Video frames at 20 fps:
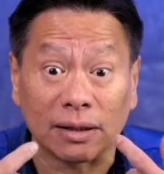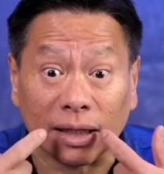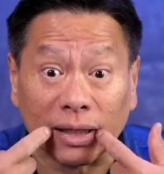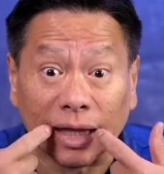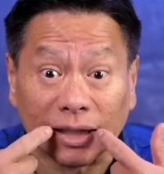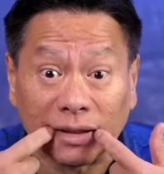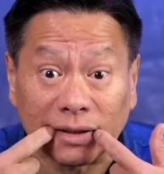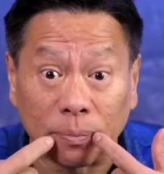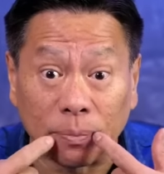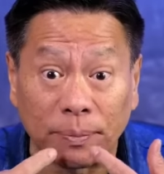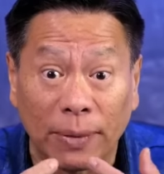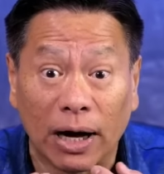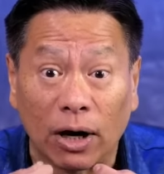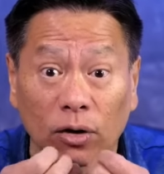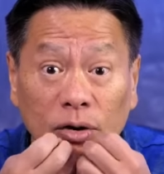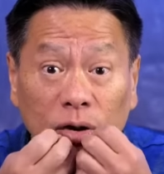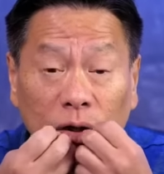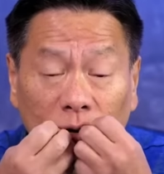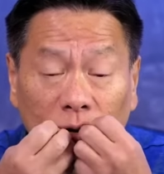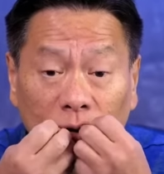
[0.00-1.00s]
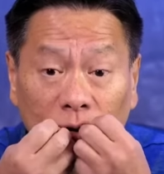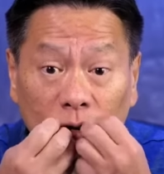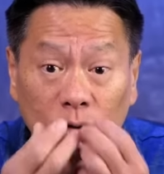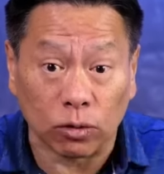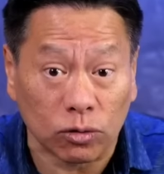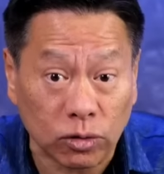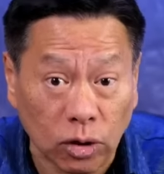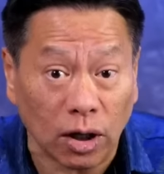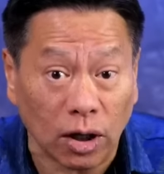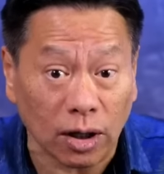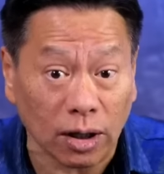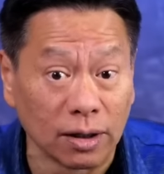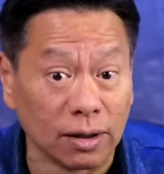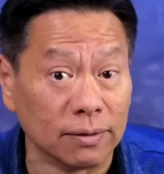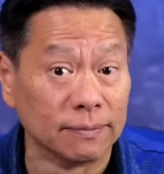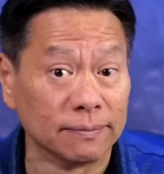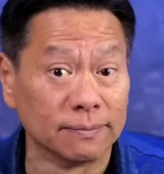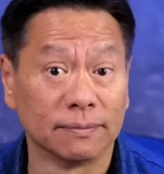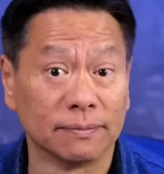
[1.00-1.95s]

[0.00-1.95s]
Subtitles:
that has the mouth to talk.